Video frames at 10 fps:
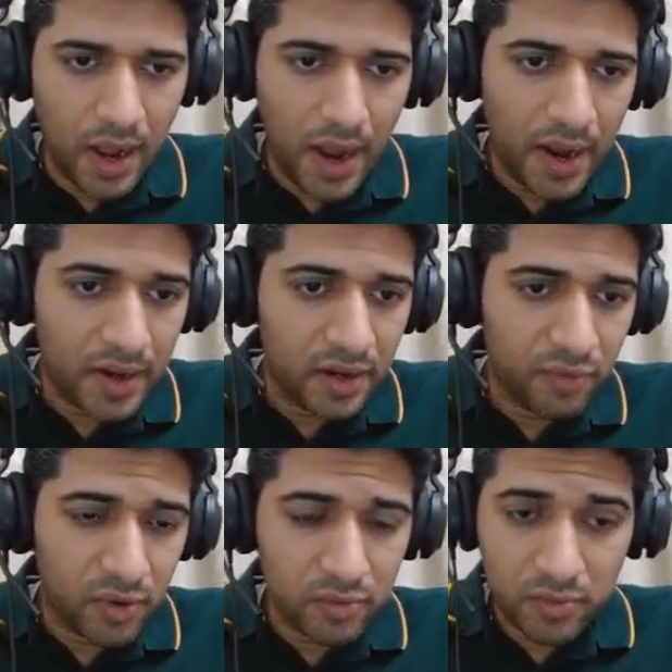And if
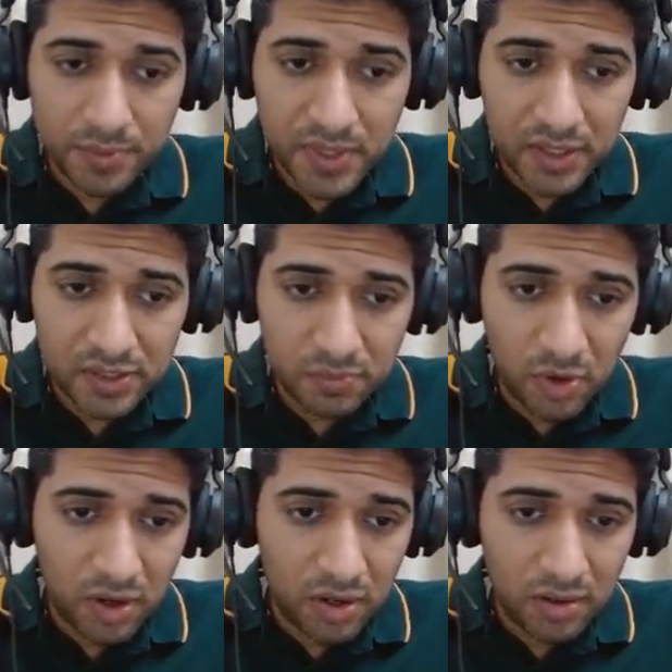your website is
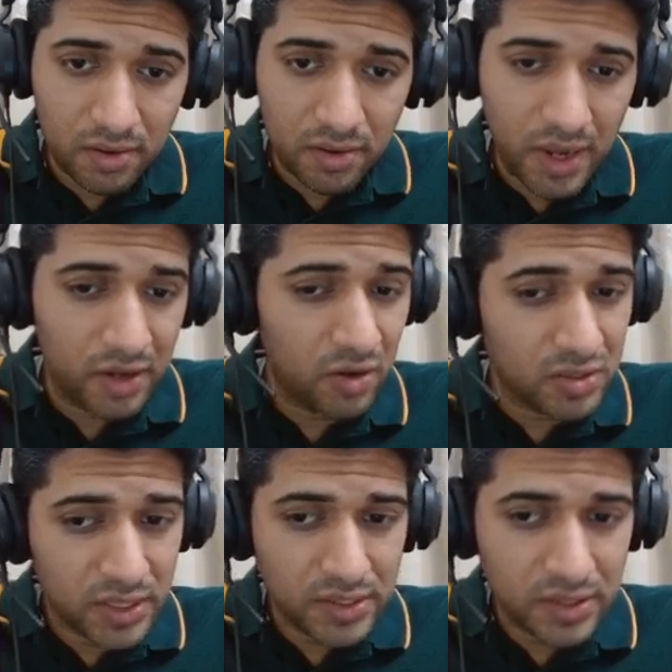small and
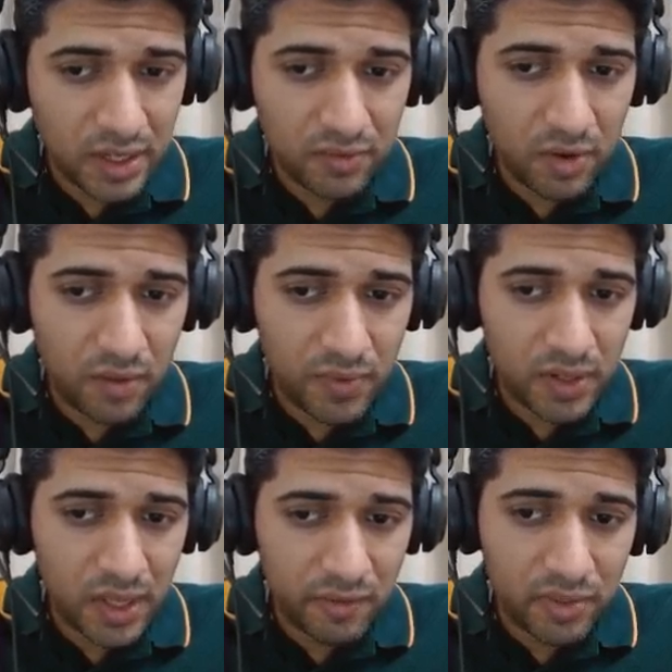not changing that
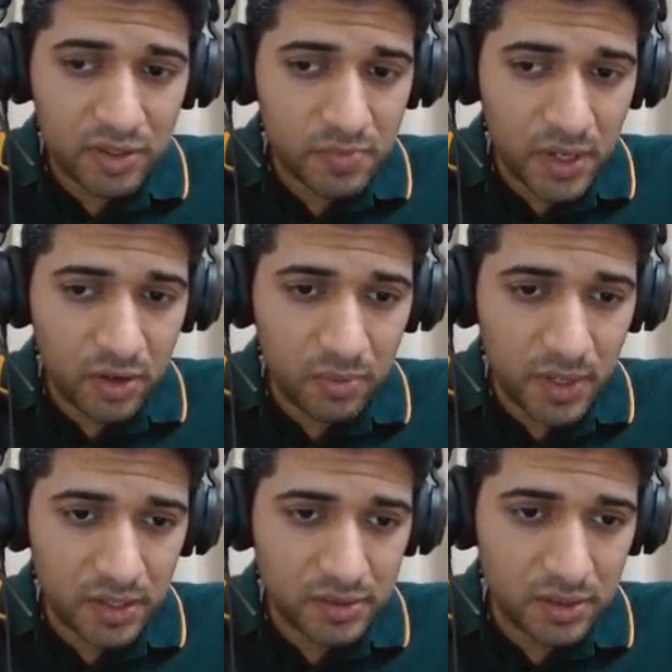often, even this might not be
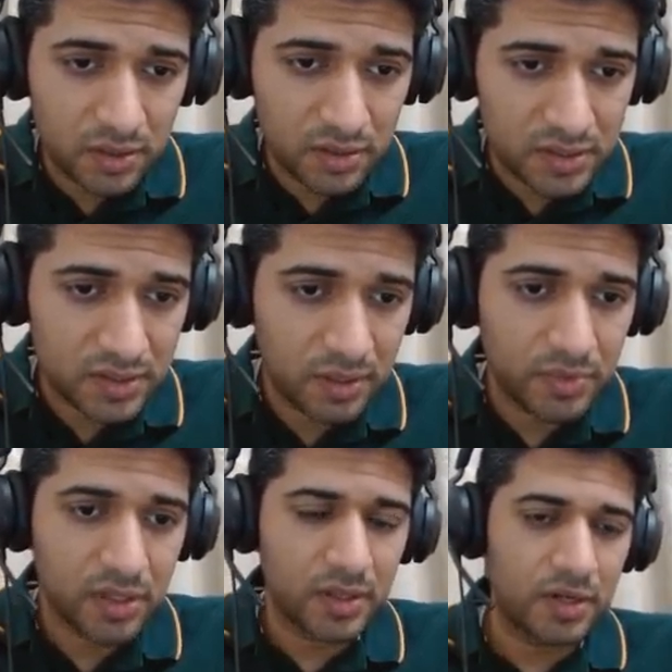a concern. This is
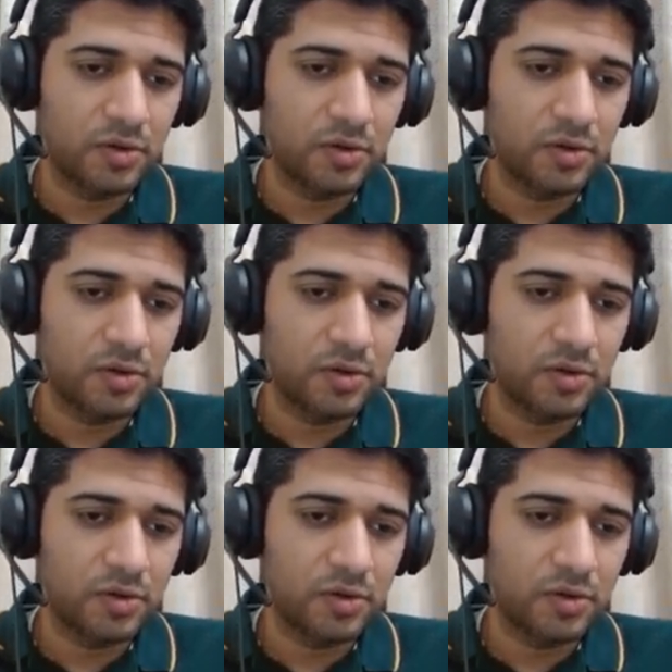something that